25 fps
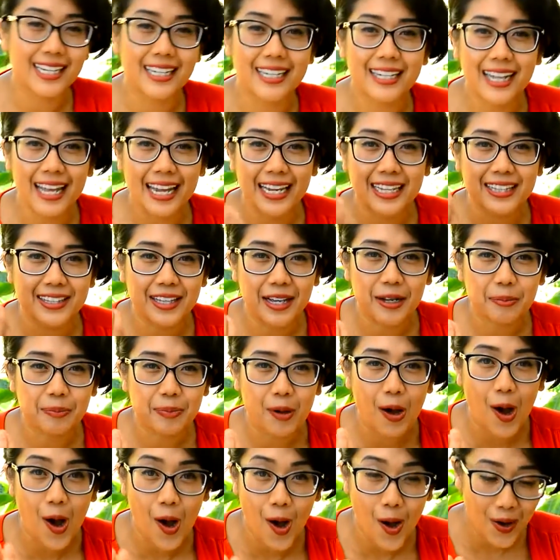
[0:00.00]
in like
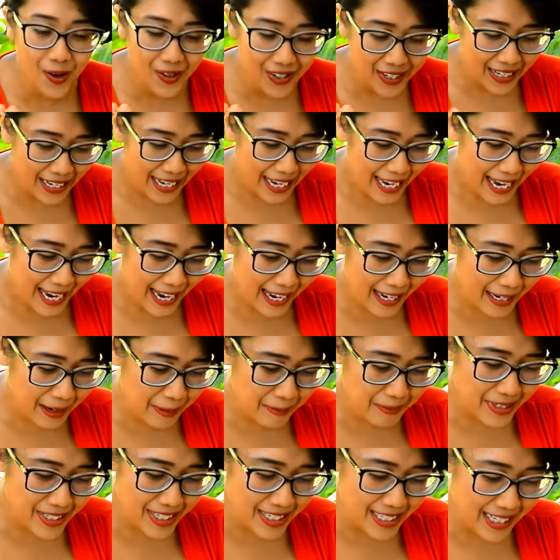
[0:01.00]
Prahok, and
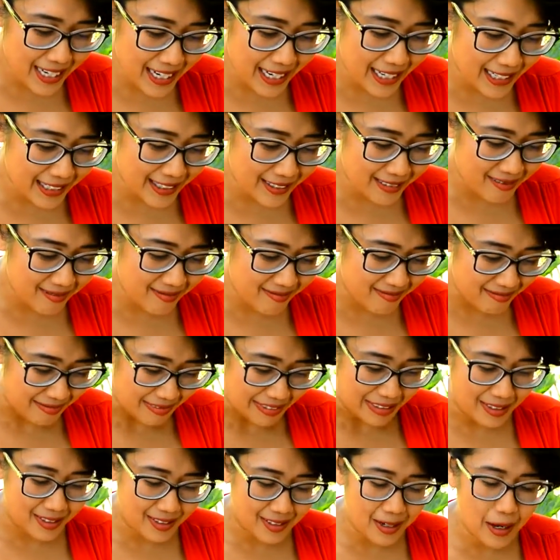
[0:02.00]
I'm just like
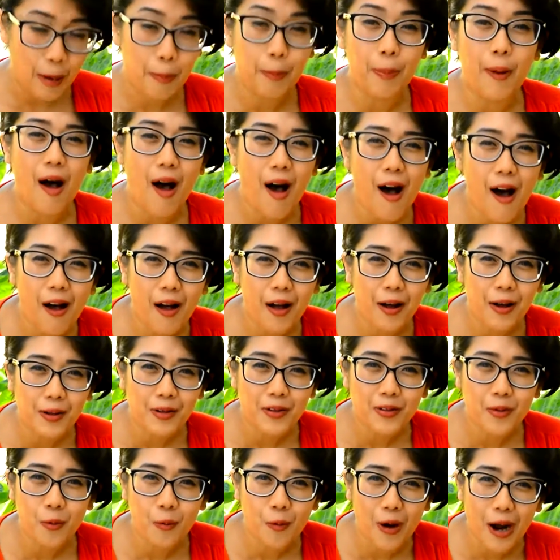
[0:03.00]
appalled.
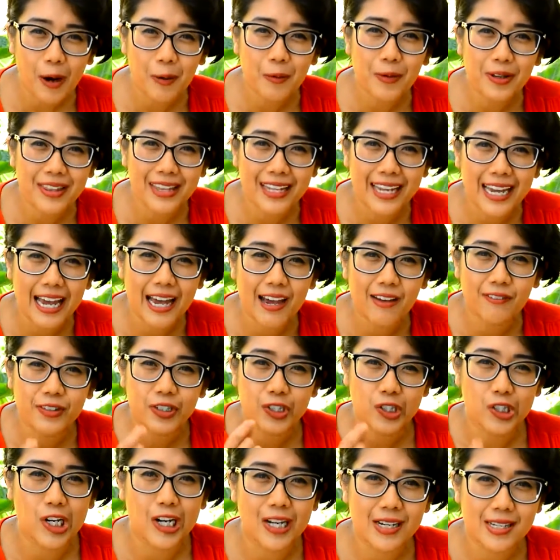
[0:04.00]
Why would they have
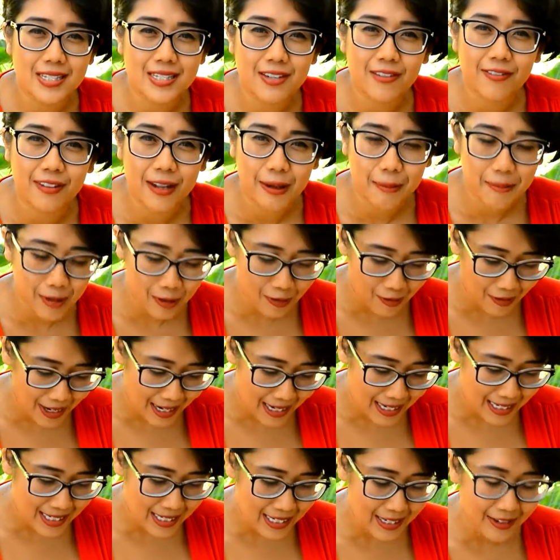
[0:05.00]
chunks of
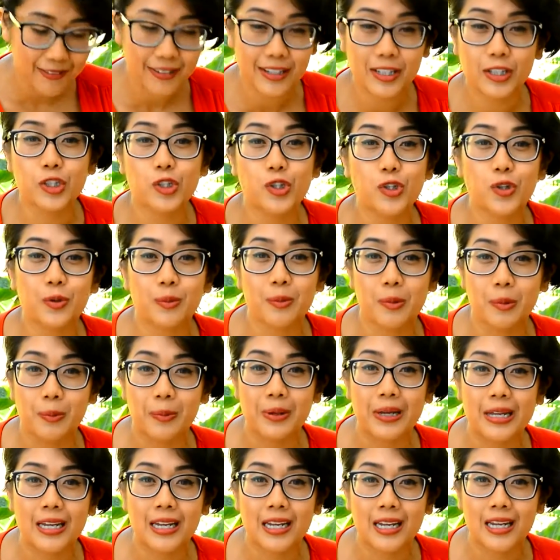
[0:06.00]
lemongrass? Even Trot
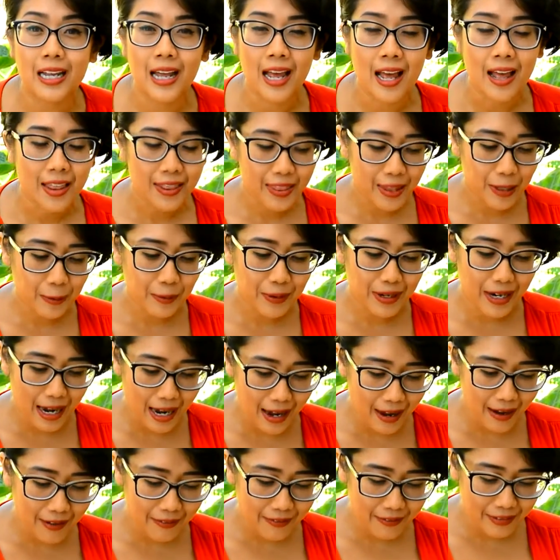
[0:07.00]
Baming, they would
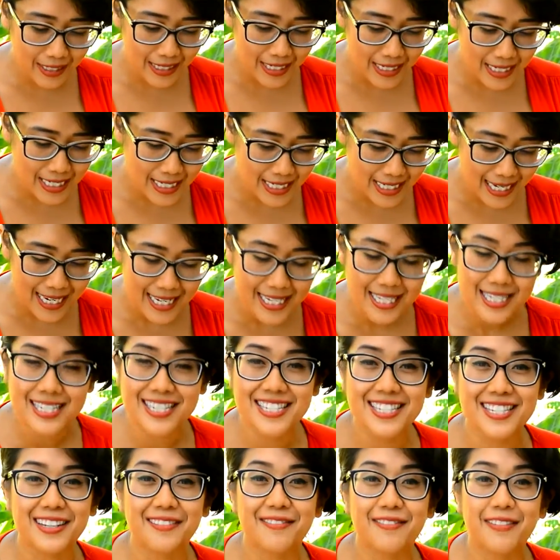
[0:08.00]
have these
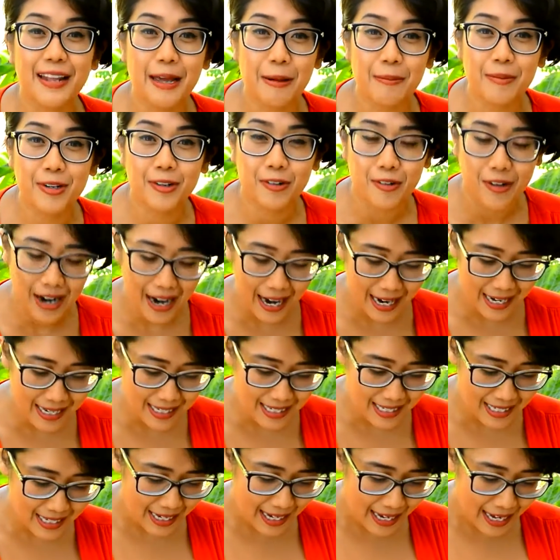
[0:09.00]
slices of lemongrass.